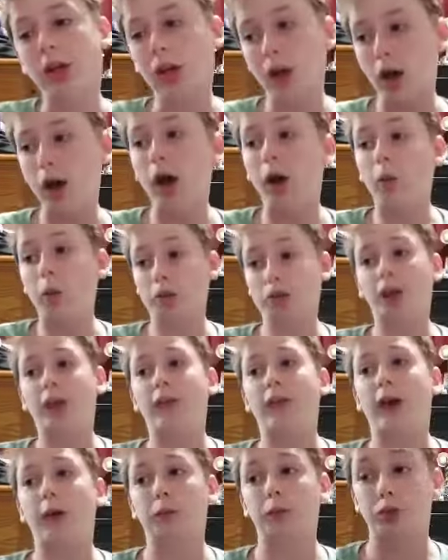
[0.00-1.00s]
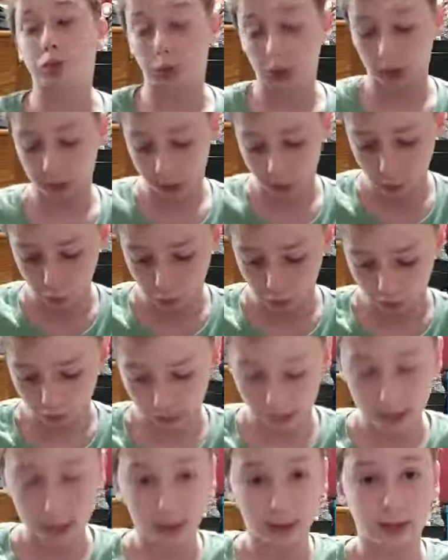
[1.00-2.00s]
uh, which I thought was really cool.
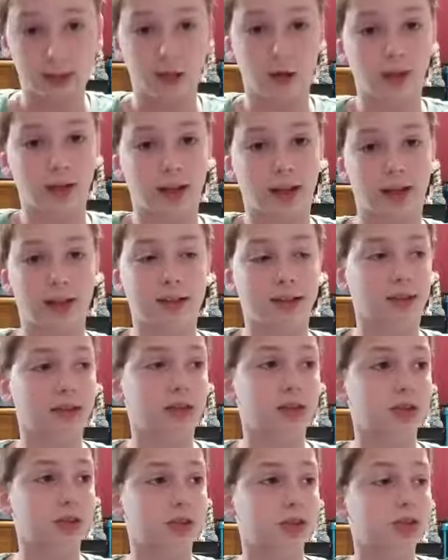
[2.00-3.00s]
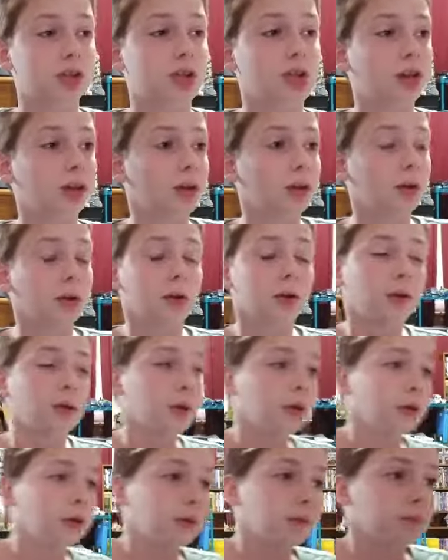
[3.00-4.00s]
Like he like his
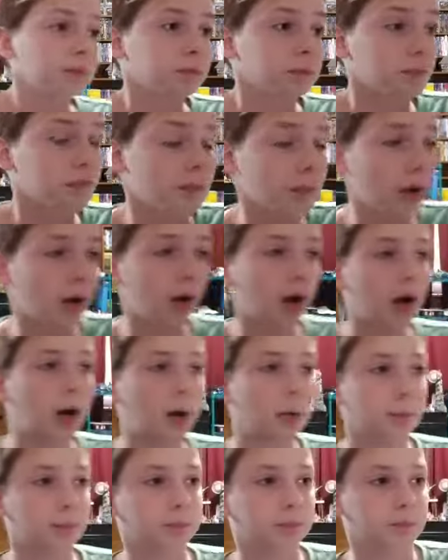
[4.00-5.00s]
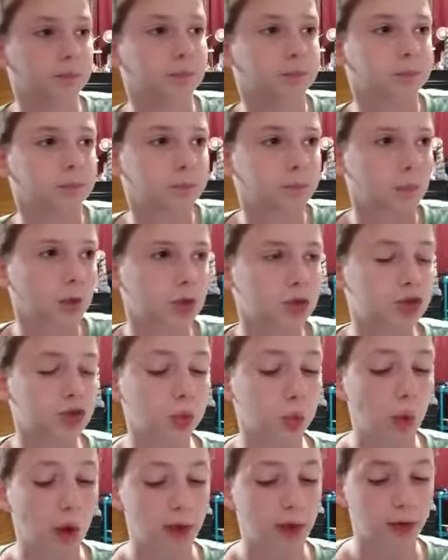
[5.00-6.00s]
um
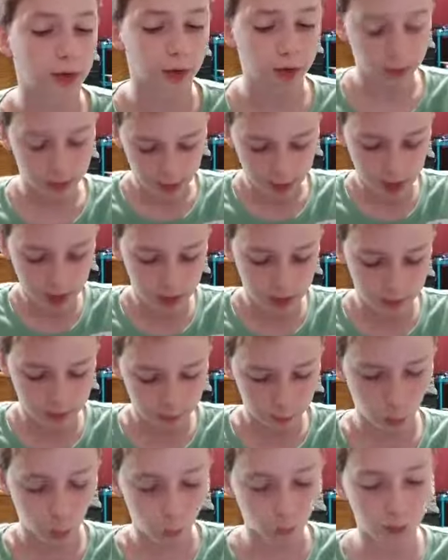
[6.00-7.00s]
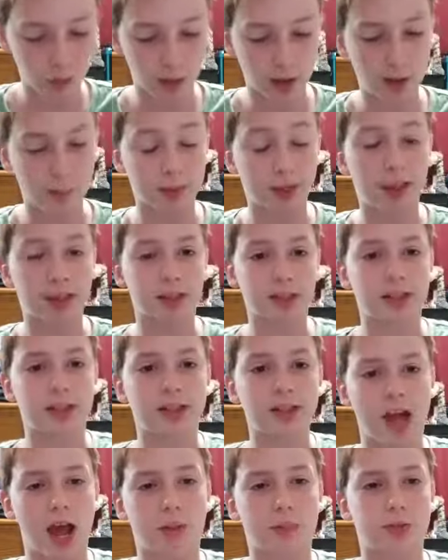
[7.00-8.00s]
sweater he pulled them and then he
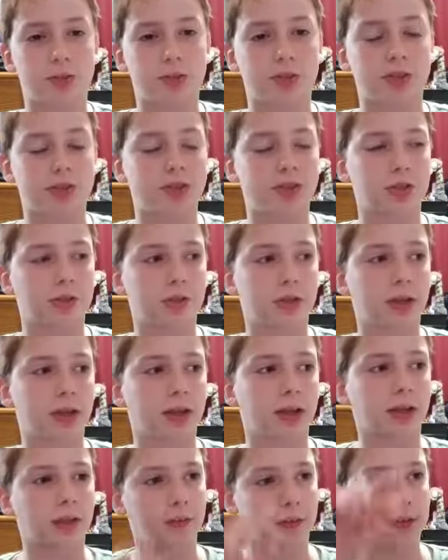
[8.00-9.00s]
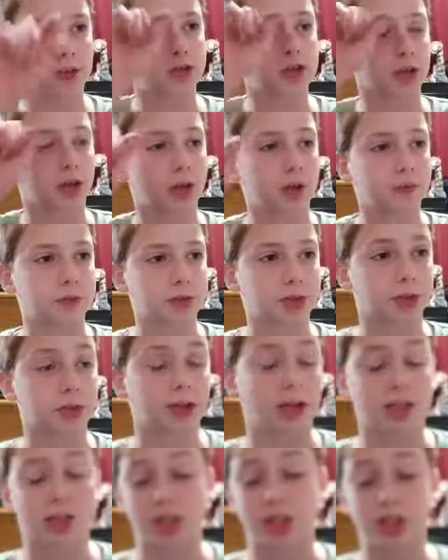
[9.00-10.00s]
tapped his thing and then took off his
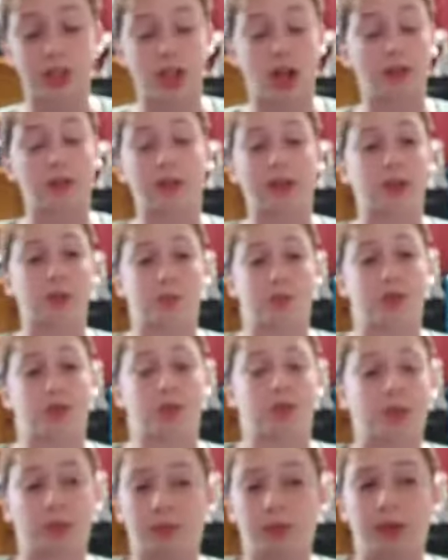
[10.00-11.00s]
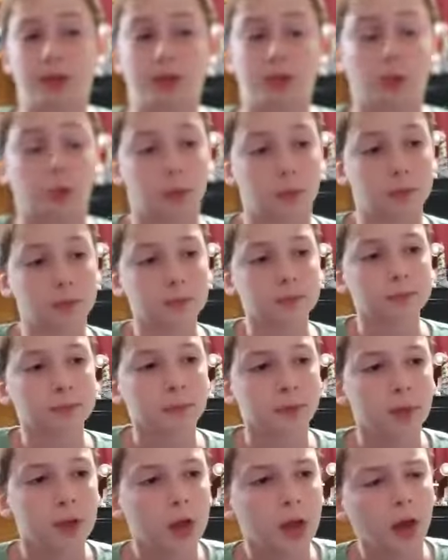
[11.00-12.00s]
glasses i think that was really really cool
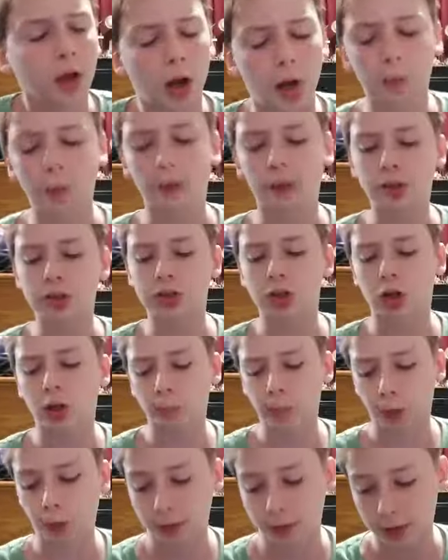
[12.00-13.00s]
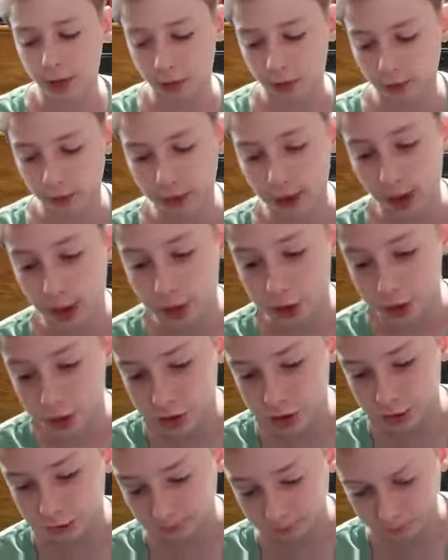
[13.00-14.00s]
uh, but let's talk about gear and
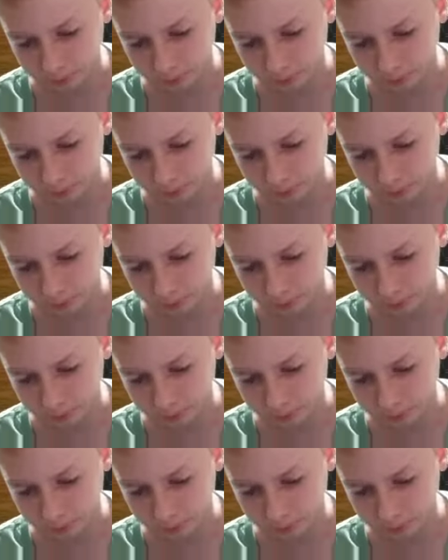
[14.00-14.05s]
gadgets